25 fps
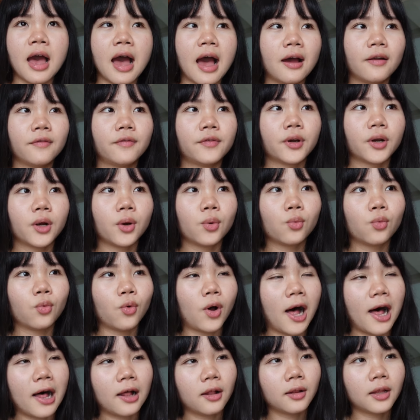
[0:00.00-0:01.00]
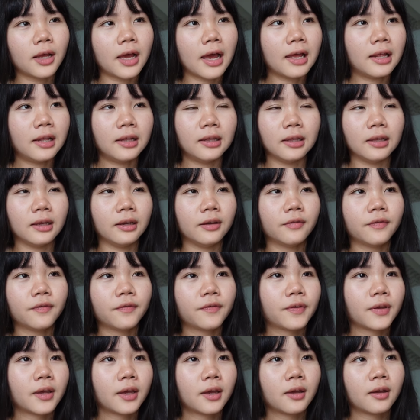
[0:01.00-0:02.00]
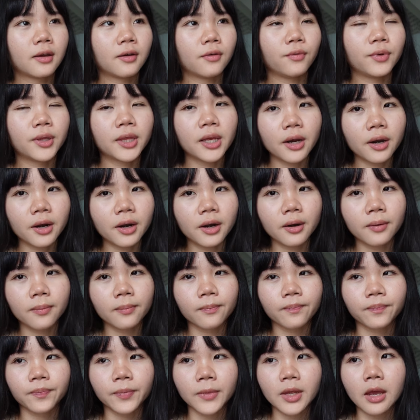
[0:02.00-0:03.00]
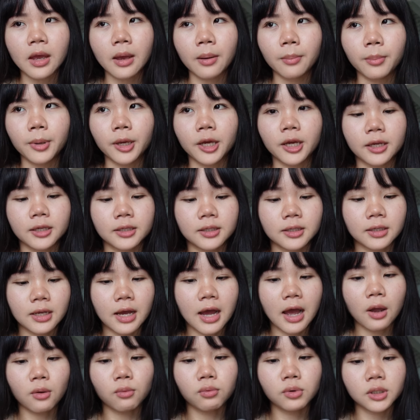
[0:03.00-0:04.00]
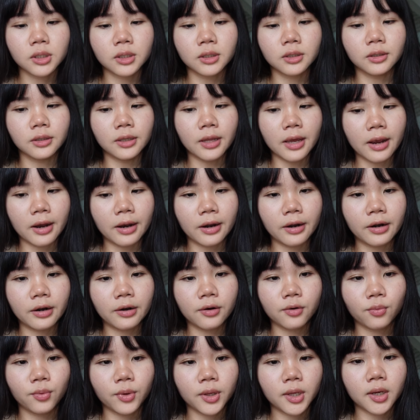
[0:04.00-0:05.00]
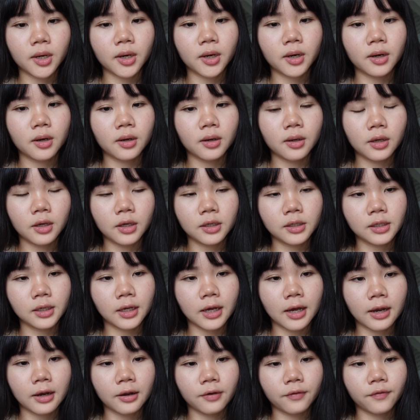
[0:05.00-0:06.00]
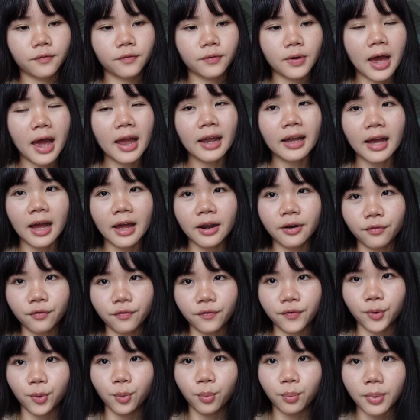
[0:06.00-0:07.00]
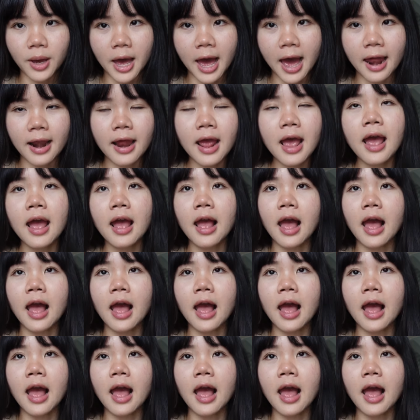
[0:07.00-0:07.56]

after a while. I lived with her. Because I wasn't there with her, I kind of feel bad.